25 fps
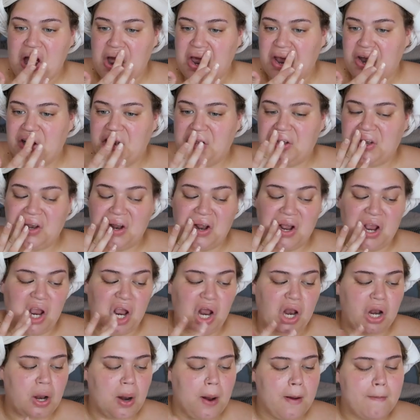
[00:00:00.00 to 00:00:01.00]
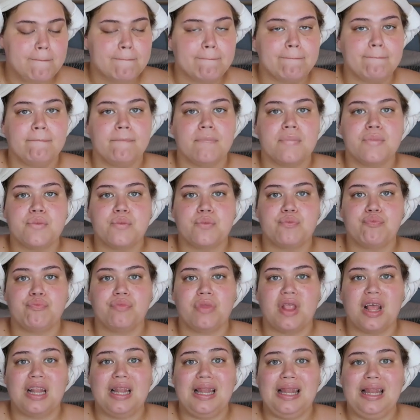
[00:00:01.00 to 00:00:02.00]
It's so good.
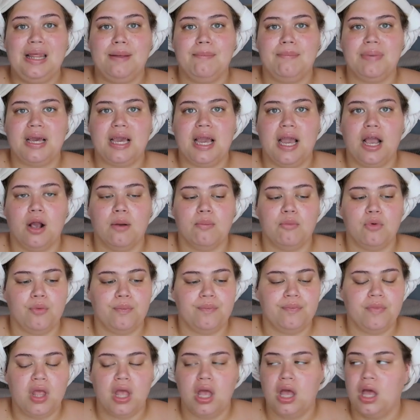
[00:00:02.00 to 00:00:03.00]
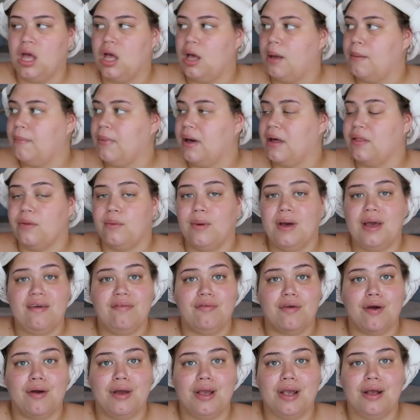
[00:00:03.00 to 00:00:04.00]
Lip caramel. By the way,
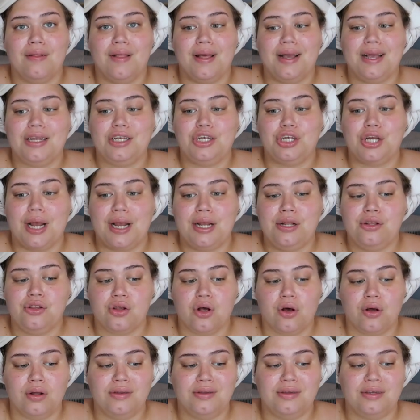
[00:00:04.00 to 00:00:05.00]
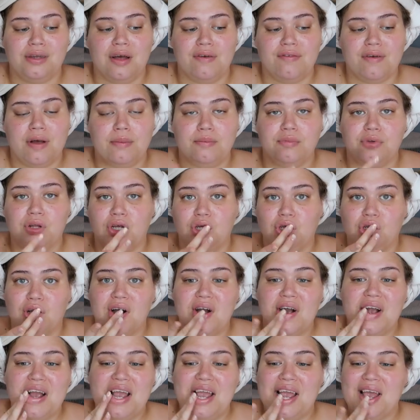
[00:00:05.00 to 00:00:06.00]
if y'all hear like a chainsaw and stuff, I'm so
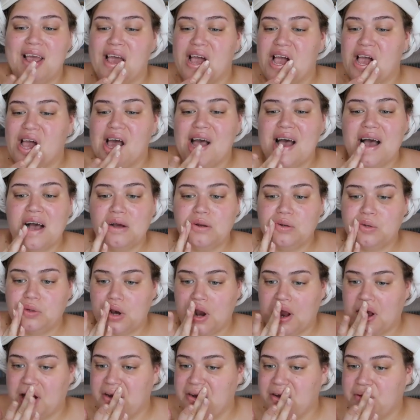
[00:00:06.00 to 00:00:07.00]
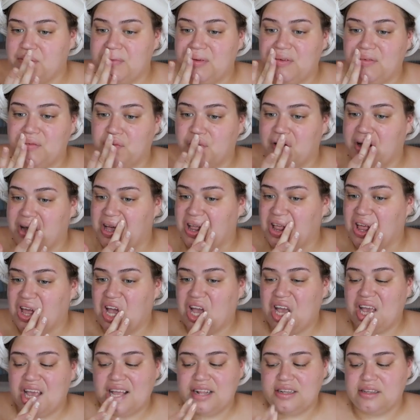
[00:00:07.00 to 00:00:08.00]
sorry. I was trying to be awake.
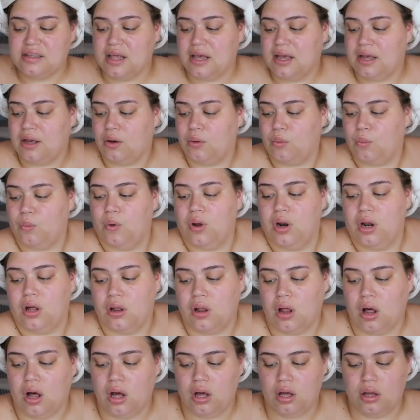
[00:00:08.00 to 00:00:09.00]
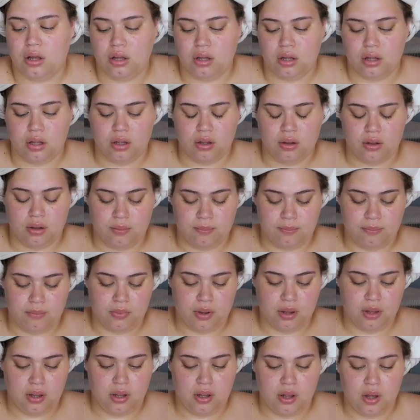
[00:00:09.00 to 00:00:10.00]
Like, it's like 1 o'clock.
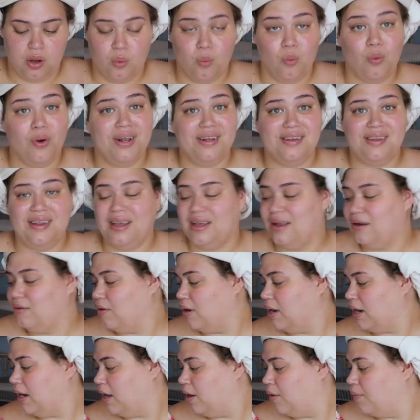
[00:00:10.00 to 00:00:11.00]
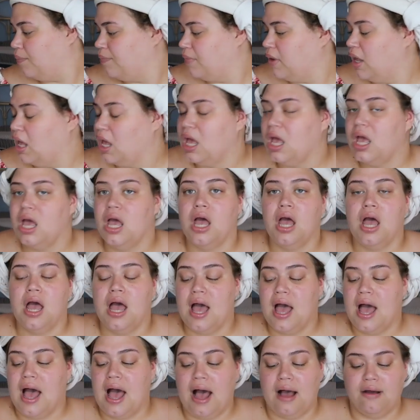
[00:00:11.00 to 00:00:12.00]
1:10 right now.
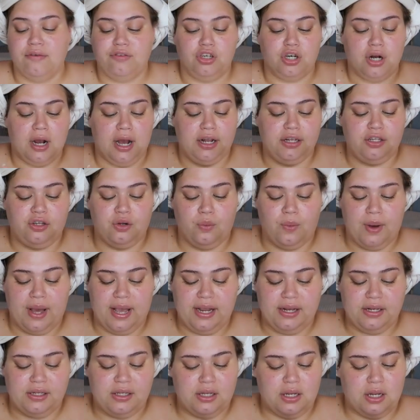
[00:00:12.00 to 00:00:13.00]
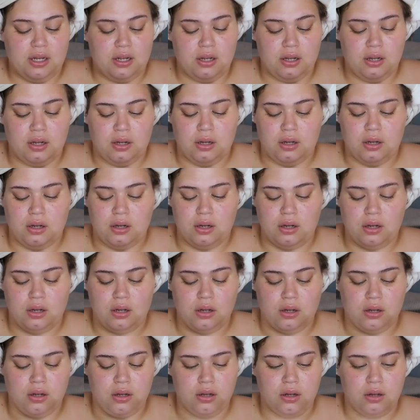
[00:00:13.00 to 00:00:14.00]
I've tried to wait
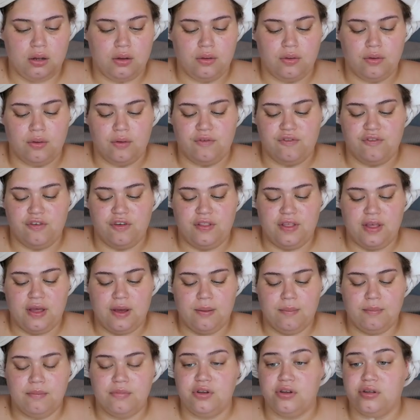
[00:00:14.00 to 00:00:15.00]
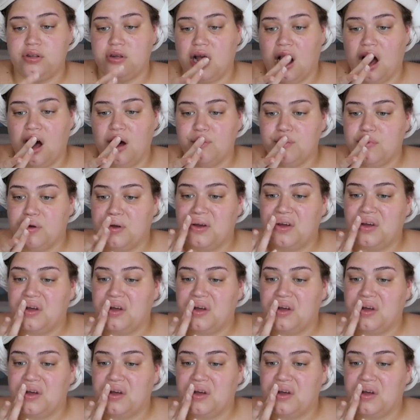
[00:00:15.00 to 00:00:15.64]
for them to stop.